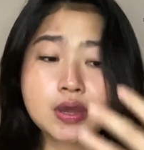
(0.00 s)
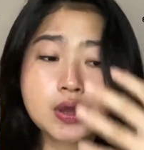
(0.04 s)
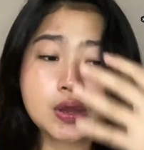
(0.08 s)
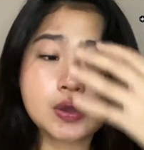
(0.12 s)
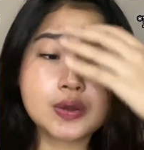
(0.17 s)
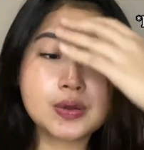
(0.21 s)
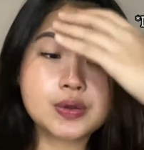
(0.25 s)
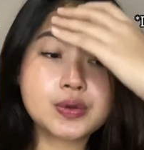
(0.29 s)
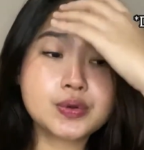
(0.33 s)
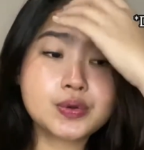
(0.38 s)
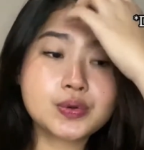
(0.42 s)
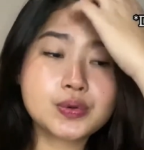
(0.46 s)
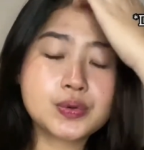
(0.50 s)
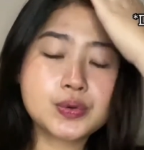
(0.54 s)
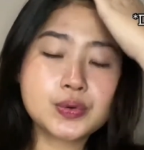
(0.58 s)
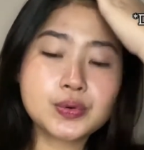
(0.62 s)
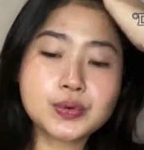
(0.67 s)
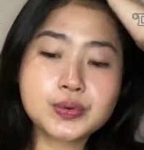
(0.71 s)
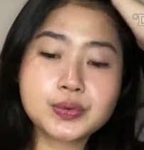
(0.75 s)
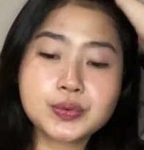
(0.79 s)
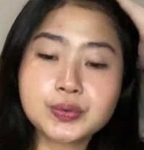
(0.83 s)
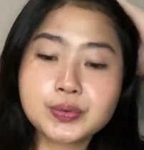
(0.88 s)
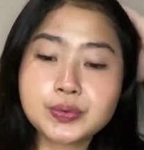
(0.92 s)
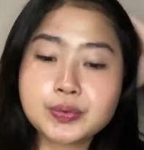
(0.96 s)

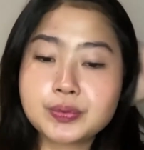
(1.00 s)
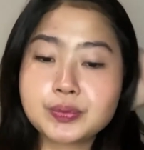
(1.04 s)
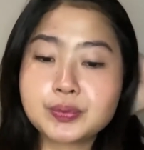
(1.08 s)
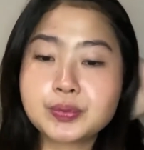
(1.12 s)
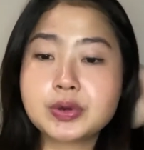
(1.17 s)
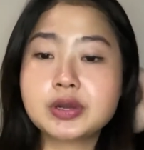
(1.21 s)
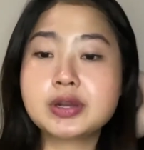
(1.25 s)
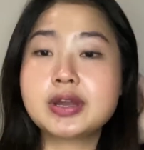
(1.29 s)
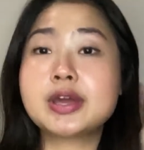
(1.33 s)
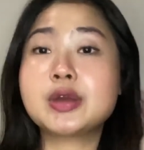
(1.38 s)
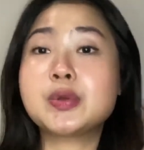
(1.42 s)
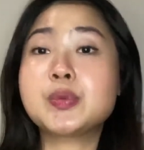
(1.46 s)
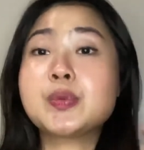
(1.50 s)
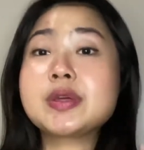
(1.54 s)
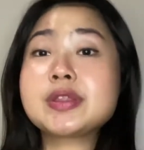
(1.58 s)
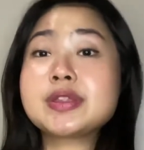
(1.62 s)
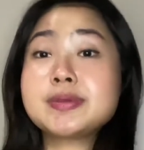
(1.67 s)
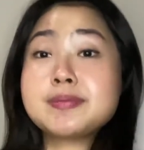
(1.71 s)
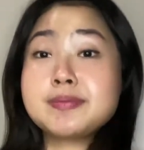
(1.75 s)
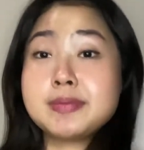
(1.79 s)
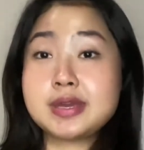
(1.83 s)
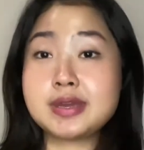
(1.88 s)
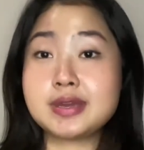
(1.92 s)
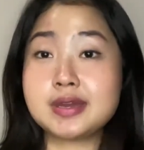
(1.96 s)
who were like
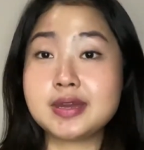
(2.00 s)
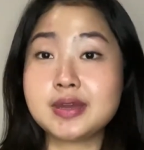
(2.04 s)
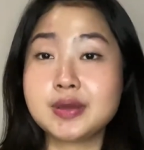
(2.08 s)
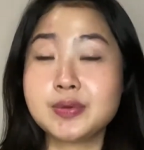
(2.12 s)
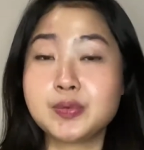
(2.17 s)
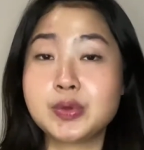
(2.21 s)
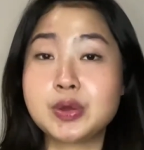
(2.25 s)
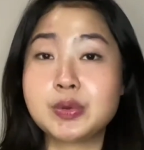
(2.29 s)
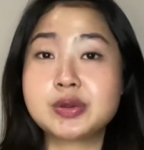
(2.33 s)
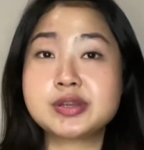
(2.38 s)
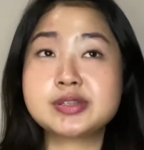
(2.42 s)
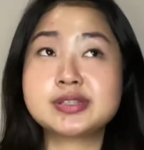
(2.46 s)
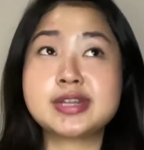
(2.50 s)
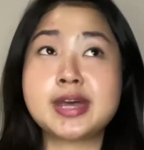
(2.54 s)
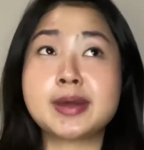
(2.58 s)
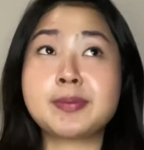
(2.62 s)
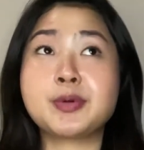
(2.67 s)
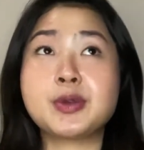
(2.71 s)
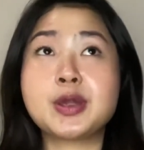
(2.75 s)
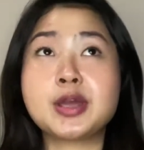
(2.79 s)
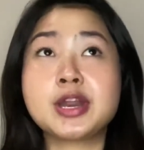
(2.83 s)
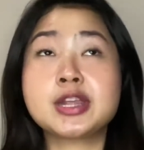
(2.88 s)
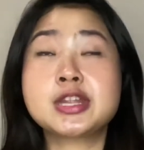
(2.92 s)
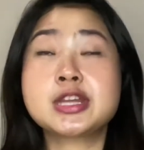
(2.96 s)
with me. We were
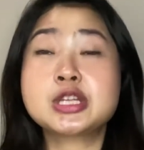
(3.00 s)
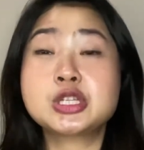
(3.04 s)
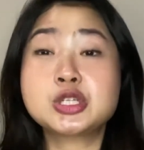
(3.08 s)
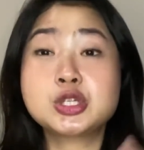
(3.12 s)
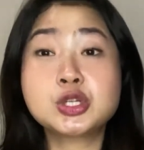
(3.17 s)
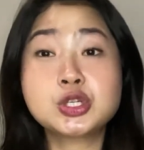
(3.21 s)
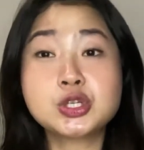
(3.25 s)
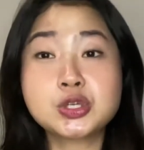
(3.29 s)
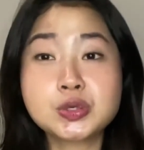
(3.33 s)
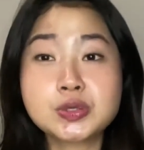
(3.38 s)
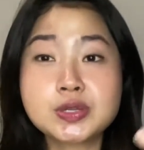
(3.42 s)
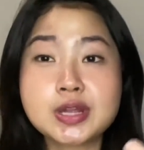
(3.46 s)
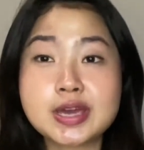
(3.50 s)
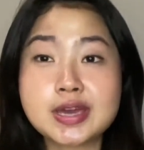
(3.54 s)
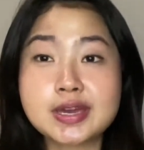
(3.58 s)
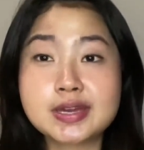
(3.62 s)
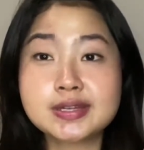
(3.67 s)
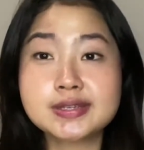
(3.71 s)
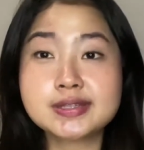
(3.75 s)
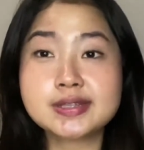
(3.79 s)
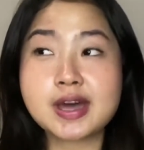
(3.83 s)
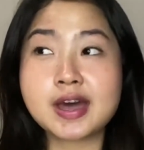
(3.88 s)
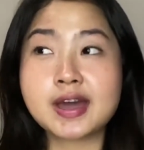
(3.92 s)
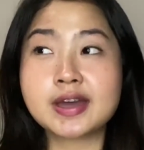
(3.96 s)
separated into 2
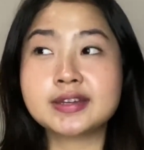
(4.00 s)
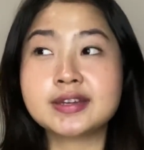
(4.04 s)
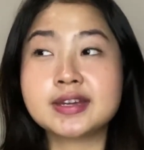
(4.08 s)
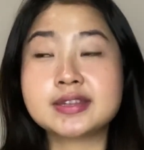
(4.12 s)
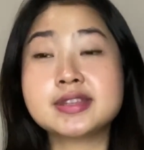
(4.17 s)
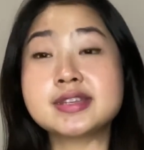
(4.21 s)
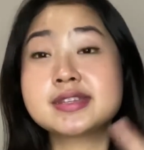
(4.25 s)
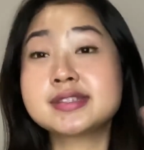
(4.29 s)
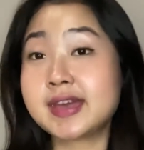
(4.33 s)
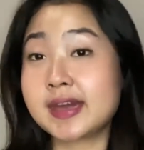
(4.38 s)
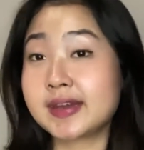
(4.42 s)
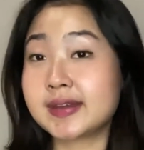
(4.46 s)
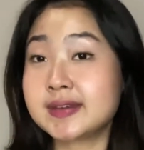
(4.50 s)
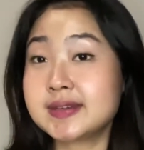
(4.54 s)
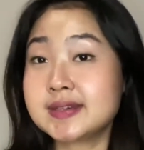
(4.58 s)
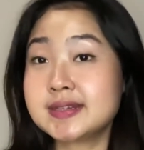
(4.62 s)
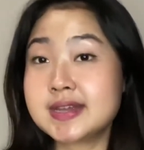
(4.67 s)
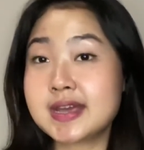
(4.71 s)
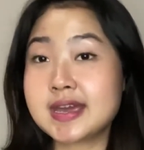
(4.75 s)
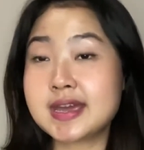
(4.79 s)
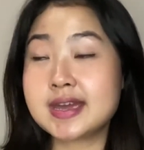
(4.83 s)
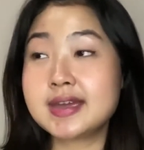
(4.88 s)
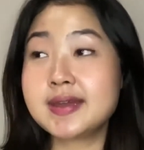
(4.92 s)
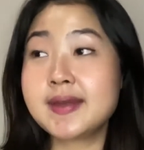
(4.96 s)
days. I got the second
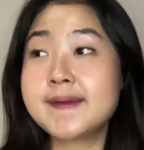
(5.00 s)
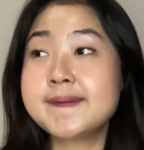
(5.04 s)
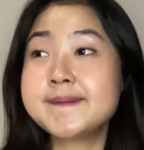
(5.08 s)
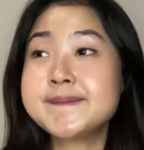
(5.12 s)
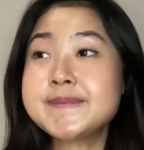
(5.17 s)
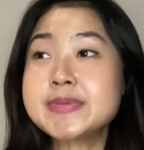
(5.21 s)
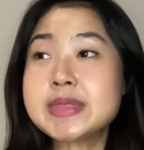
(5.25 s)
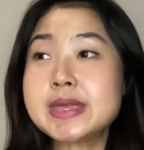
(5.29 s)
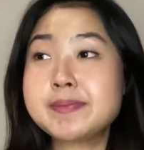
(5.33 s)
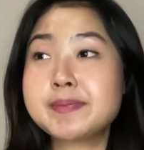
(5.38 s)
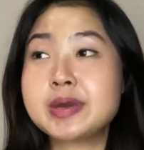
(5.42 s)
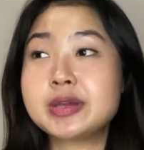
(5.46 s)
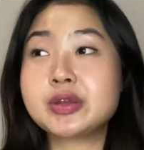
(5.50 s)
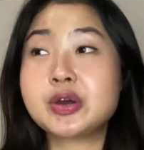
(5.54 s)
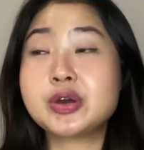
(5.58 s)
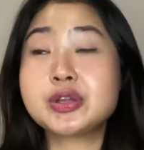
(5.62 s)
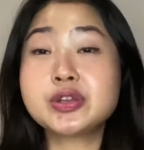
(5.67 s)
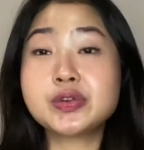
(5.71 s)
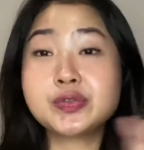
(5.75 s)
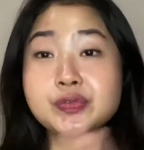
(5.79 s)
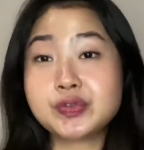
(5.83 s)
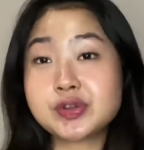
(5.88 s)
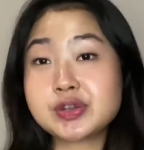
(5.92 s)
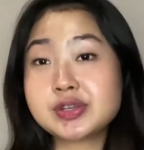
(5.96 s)
day, but
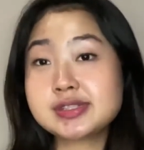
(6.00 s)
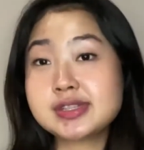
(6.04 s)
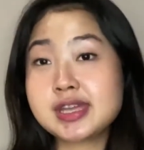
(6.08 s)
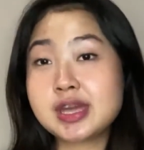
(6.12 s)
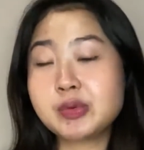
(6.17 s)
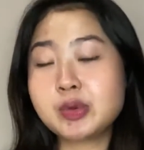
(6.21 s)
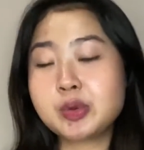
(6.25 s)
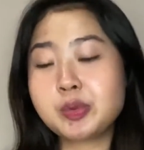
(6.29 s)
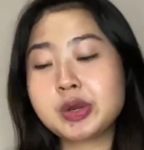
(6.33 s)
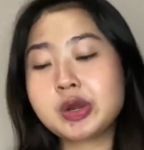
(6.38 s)
on the first day we were